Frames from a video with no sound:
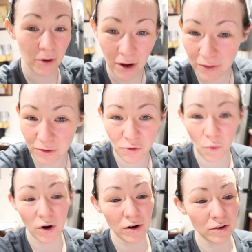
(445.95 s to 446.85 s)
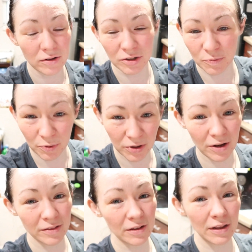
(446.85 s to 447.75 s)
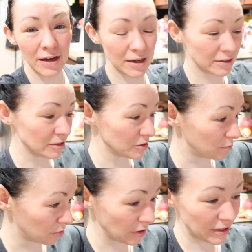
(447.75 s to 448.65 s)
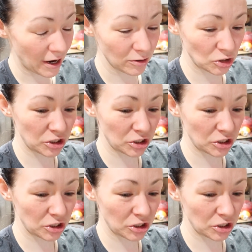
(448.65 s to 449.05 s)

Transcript: put on the swirls, put on the lids, print out